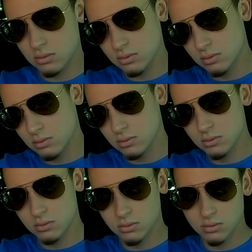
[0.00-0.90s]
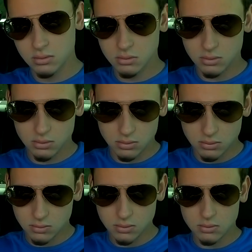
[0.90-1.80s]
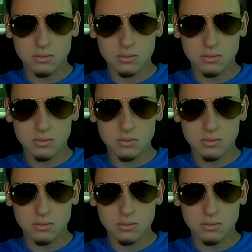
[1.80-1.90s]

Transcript: [no speech]